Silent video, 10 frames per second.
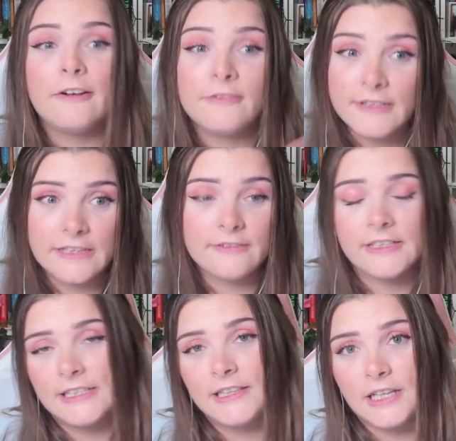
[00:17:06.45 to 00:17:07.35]
I really
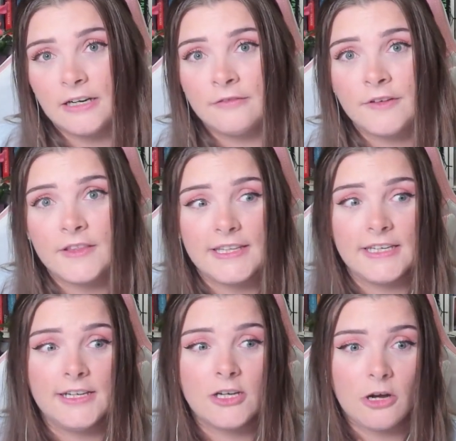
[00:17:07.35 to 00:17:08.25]
really love
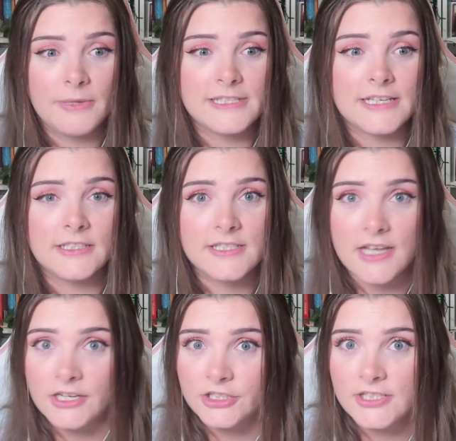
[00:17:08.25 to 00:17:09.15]
the comments and
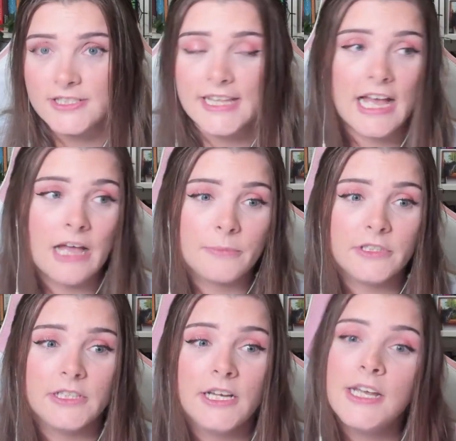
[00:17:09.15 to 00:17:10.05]
discussions that
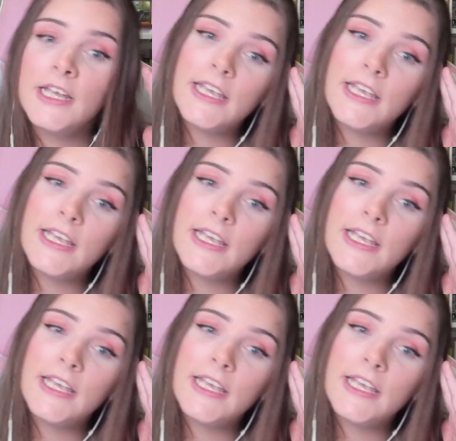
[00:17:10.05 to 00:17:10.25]
happen